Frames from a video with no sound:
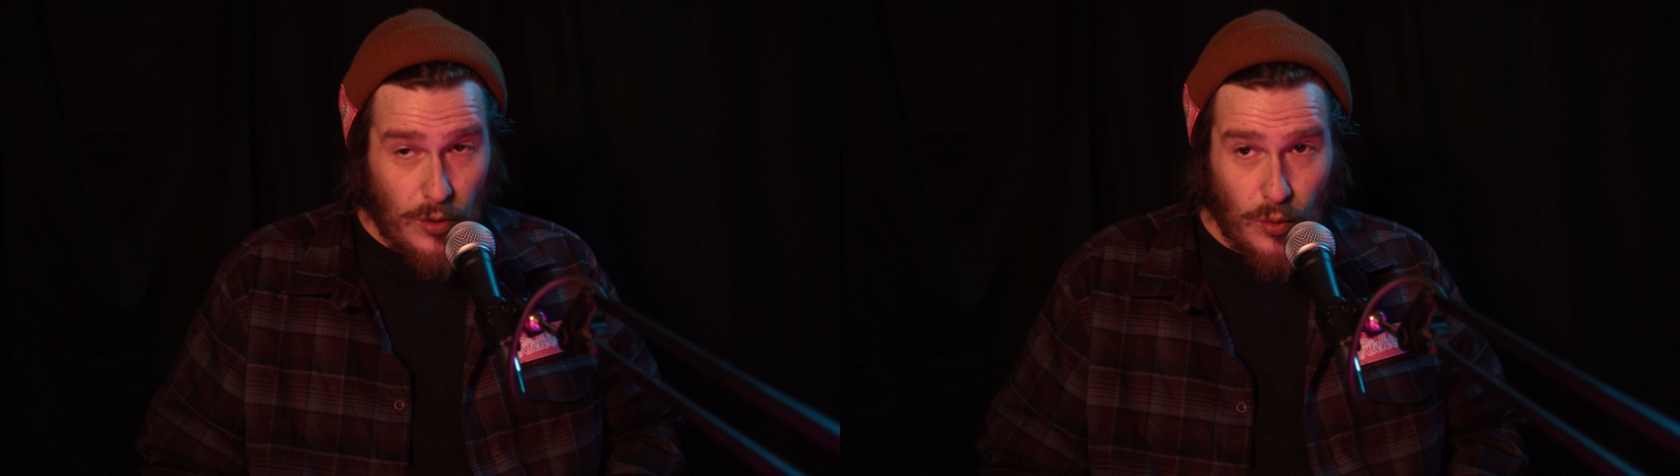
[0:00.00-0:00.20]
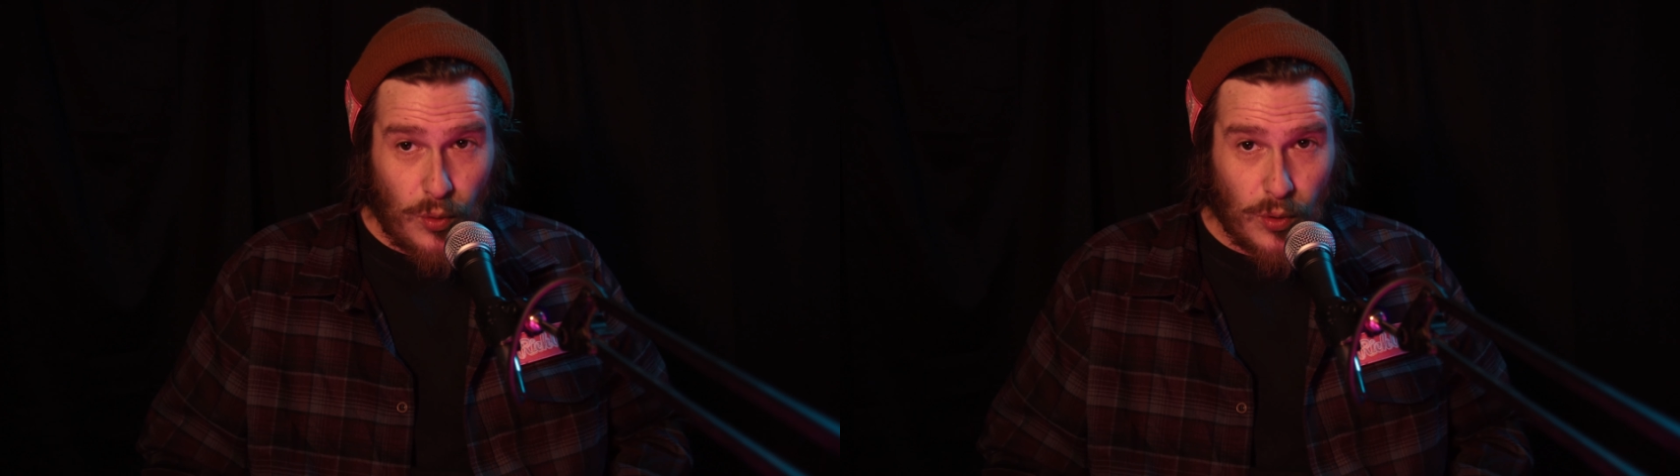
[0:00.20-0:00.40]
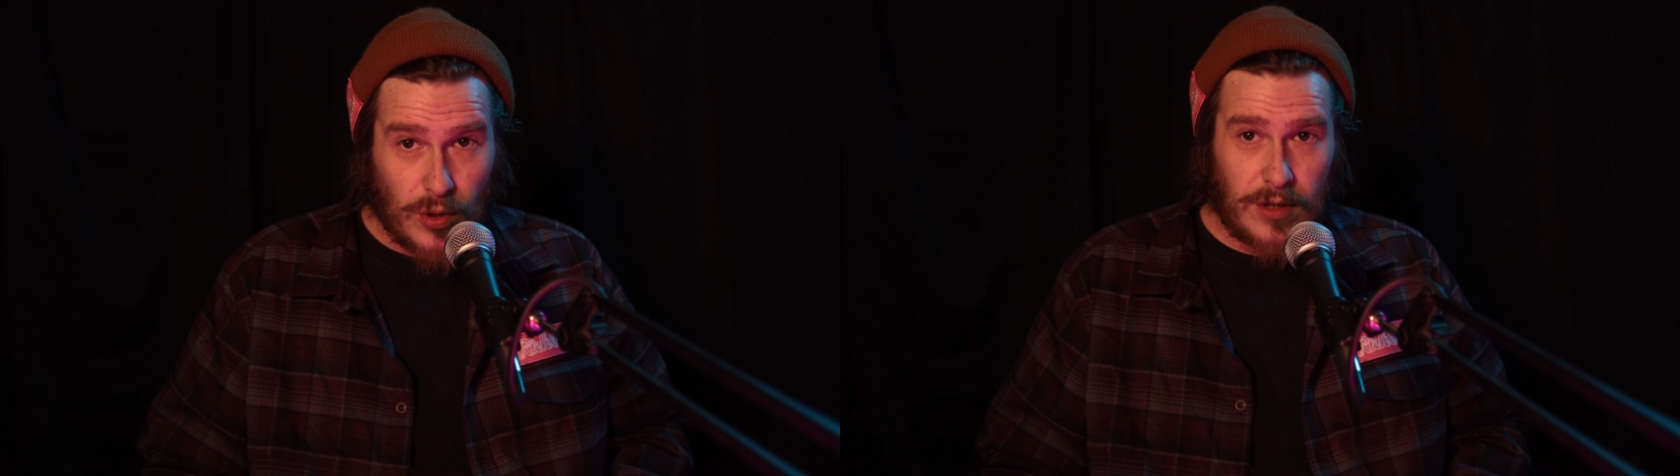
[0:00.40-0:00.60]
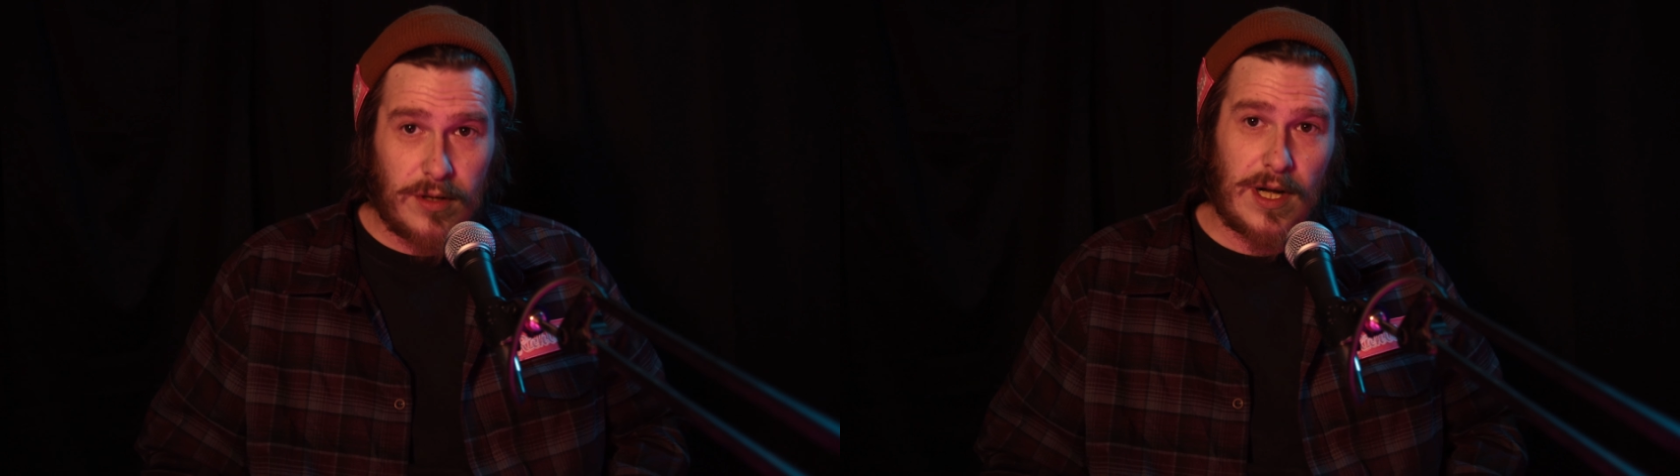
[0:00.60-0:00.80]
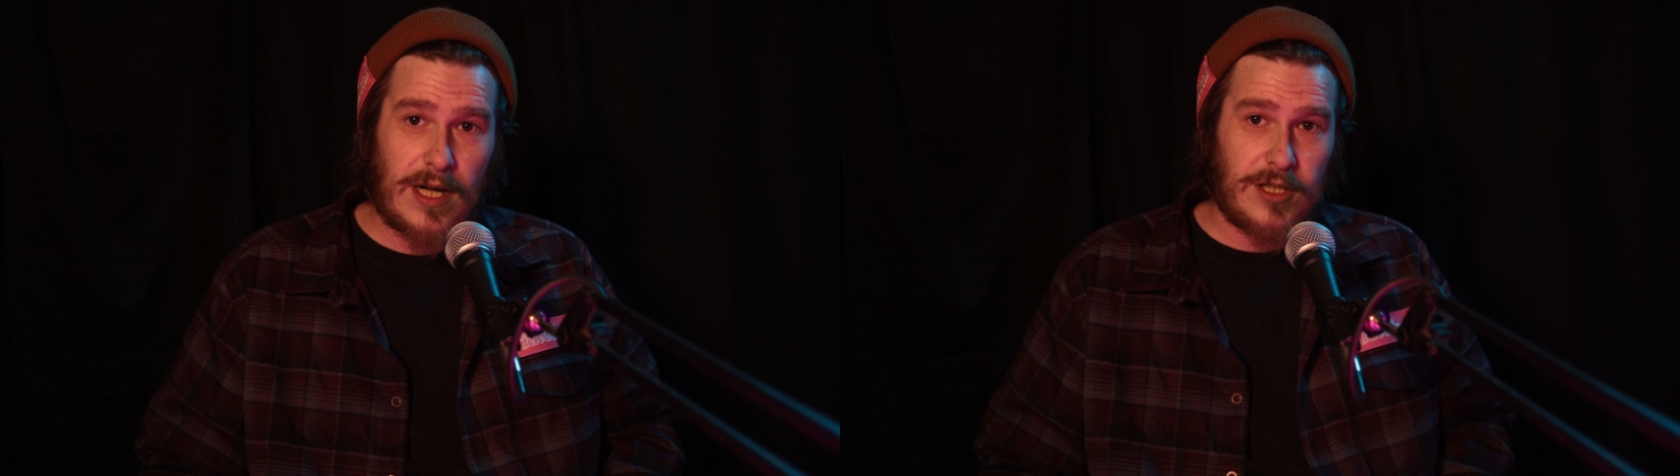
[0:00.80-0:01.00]
or
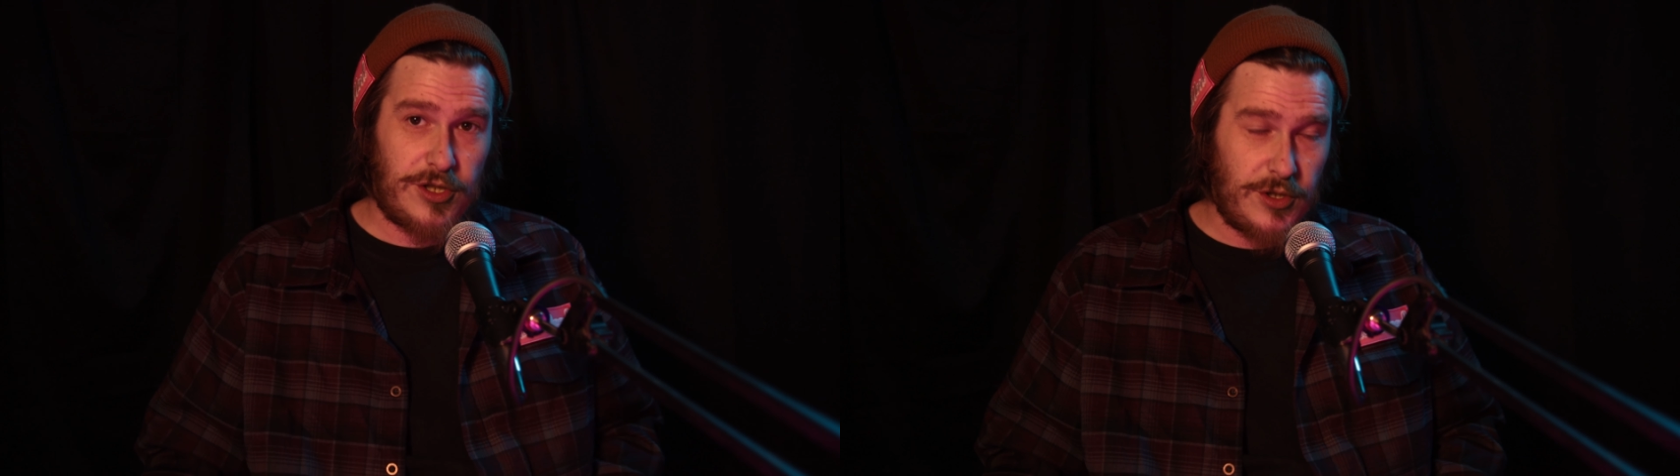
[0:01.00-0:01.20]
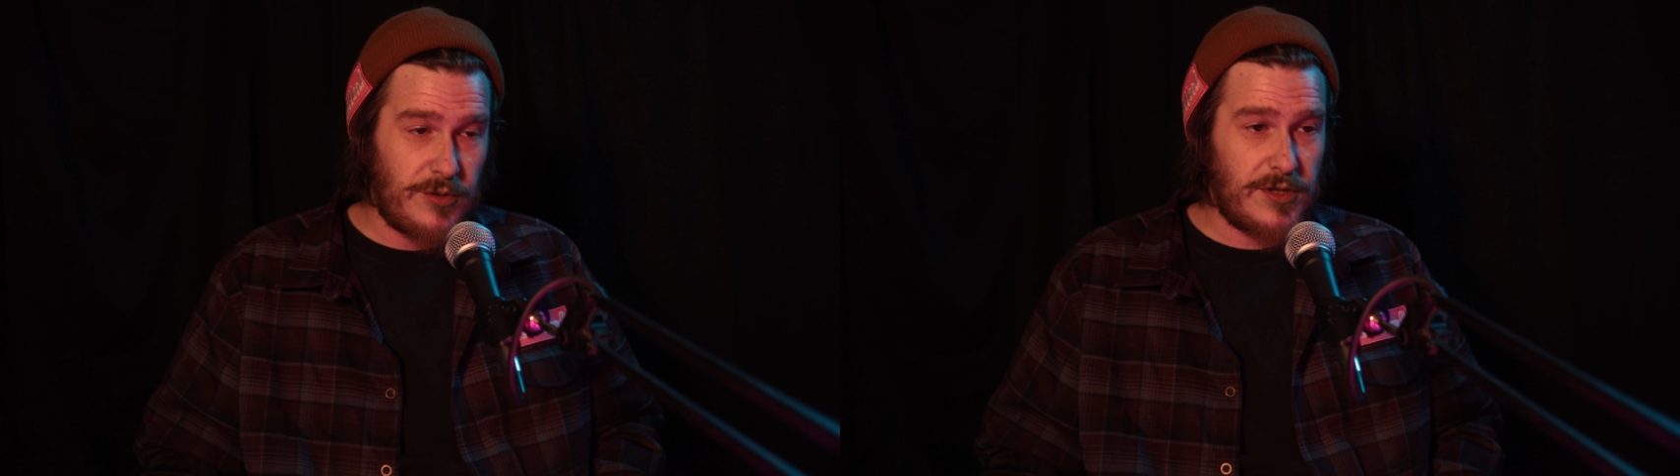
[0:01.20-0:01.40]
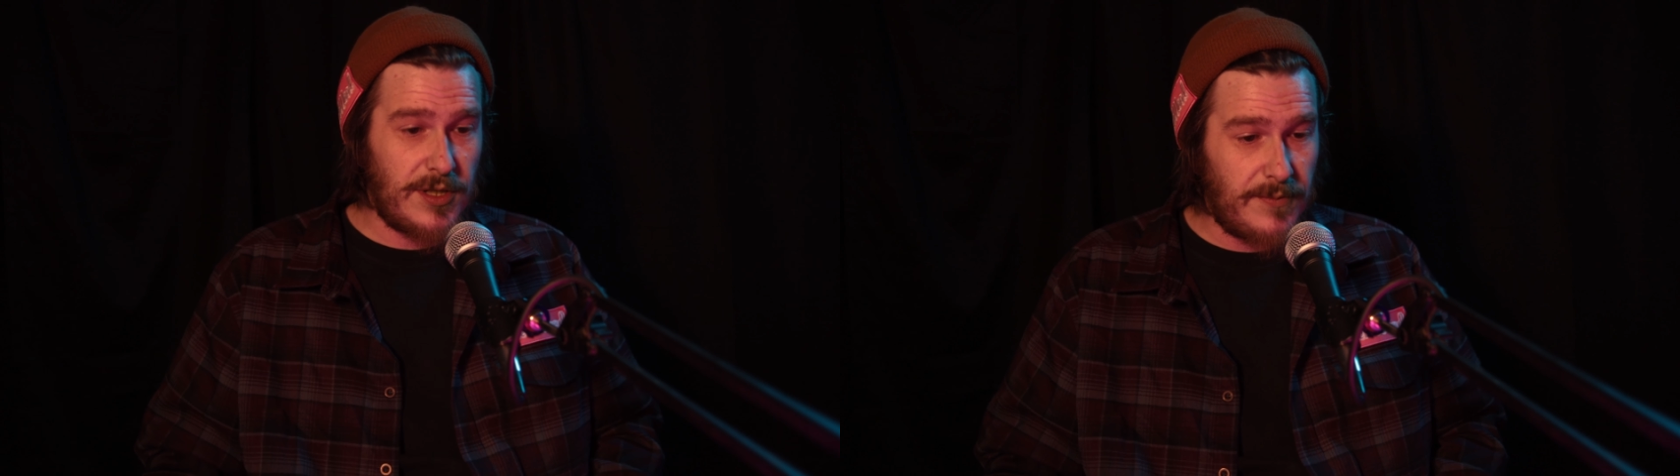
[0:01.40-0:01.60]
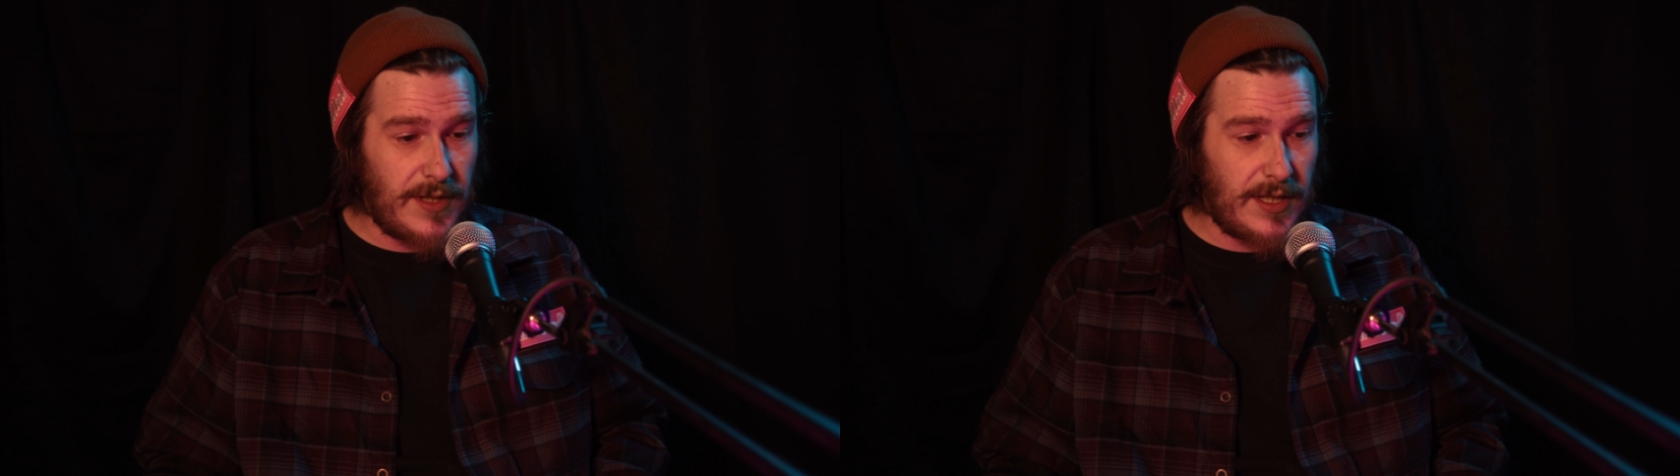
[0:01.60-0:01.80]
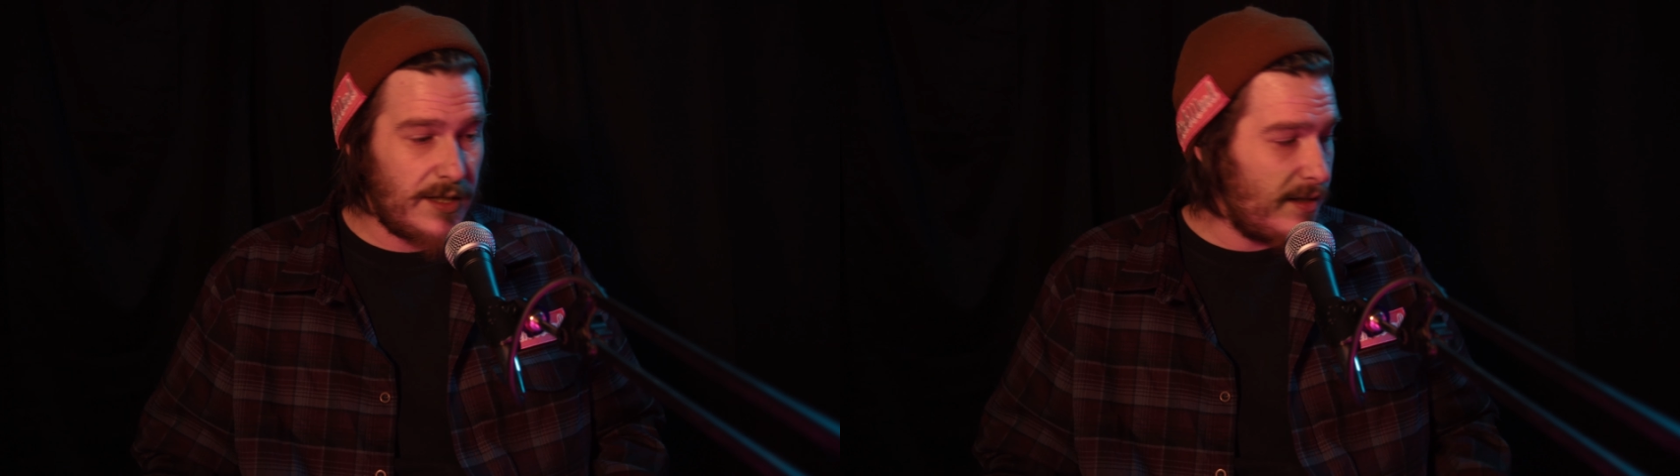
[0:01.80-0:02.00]
I shoot
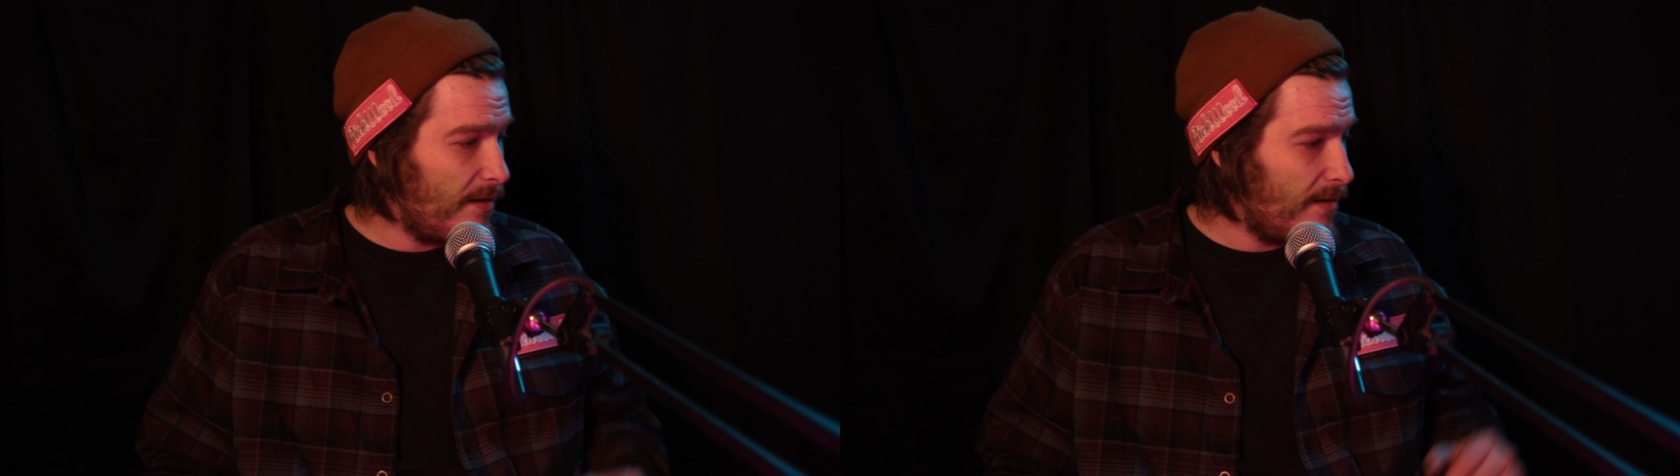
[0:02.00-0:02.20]
something